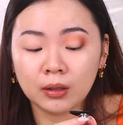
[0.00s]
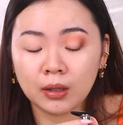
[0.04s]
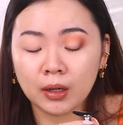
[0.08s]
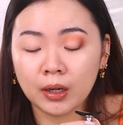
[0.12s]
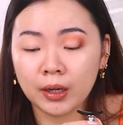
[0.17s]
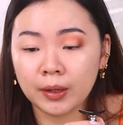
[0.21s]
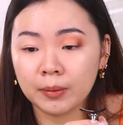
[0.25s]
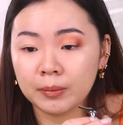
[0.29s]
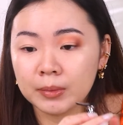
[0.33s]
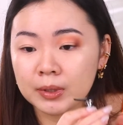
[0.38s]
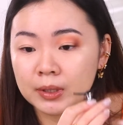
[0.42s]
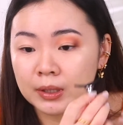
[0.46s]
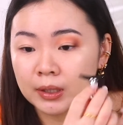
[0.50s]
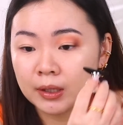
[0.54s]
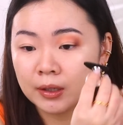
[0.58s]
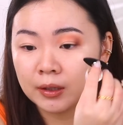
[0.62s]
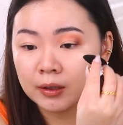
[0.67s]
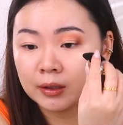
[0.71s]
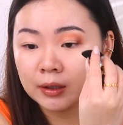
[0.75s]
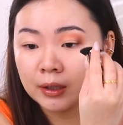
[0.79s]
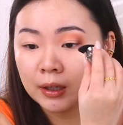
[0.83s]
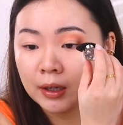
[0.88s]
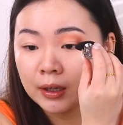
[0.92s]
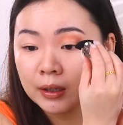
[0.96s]
I'm scared,
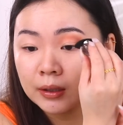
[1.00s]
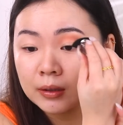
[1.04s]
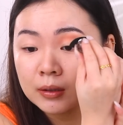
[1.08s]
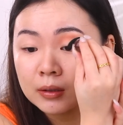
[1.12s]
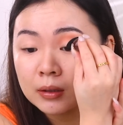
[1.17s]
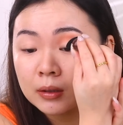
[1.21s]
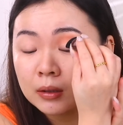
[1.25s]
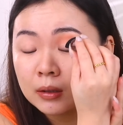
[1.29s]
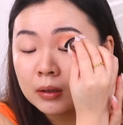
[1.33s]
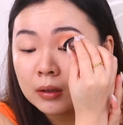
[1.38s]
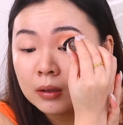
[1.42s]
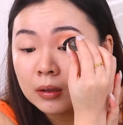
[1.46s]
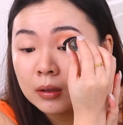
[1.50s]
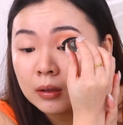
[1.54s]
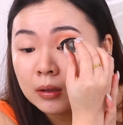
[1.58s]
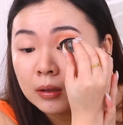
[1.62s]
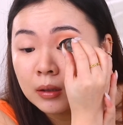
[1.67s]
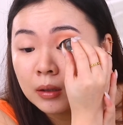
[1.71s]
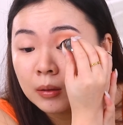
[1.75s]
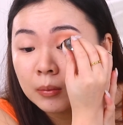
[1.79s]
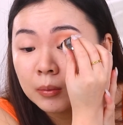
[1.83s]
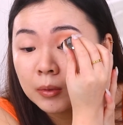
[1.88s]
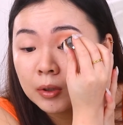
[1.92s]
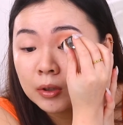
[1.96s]
guys.
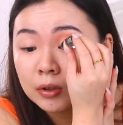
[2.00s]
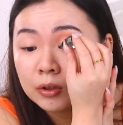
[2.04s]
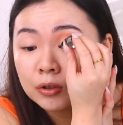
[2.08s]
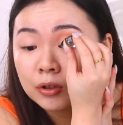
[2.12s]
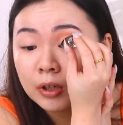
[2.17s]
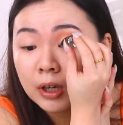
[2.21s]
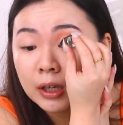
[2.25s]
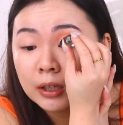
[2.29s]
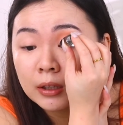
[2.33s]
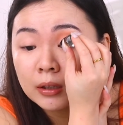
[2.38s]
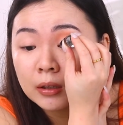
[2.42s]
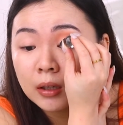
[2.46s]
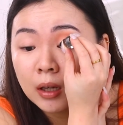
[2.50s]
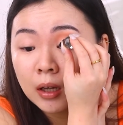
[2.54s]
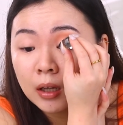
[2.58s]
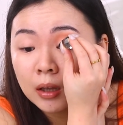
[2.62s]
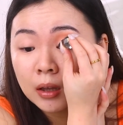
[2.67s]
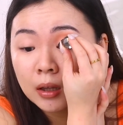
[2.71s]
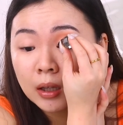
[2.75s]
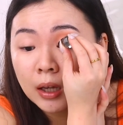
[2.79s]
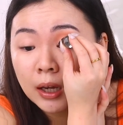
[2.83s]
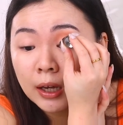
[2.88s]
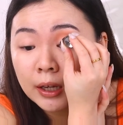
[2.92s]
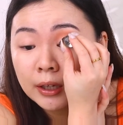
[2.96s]
I'm going to try to
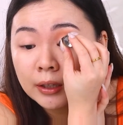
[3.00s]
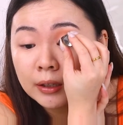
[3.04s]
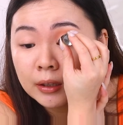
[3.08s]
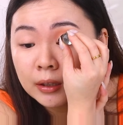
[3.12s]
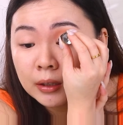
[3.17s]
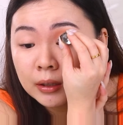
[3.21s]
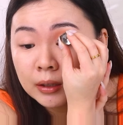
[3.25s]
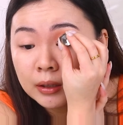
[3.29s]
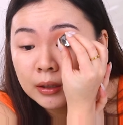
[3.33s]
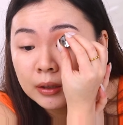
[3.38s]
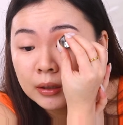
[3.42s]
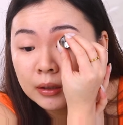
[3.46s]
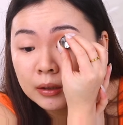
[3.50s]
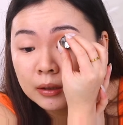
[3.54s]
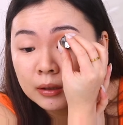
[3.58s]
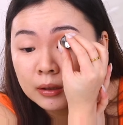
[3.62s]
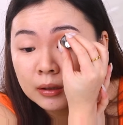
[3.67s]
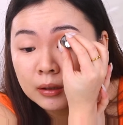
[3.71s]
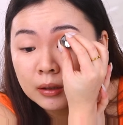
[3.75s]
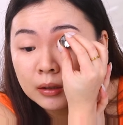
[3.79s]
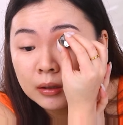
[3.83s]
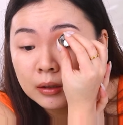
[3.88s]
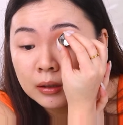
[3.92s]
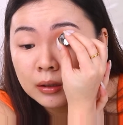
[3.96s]
align it
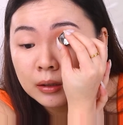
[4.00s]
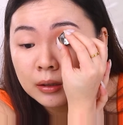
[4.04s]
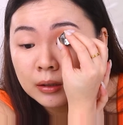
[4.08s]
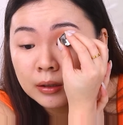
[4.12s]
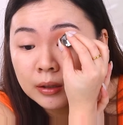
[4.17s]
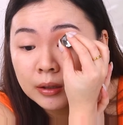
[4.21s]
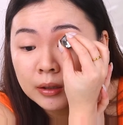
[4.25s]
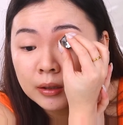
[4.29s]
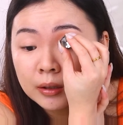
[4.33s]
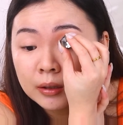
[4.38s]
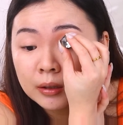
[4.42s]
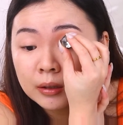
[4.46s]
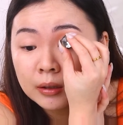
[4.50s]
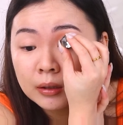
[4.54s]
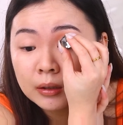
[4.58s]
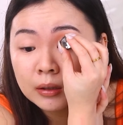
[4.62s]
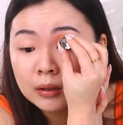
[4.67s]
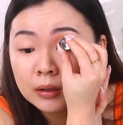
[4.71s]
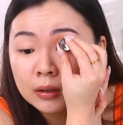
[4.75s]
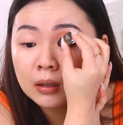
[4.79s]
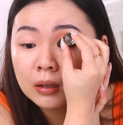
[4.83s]
here.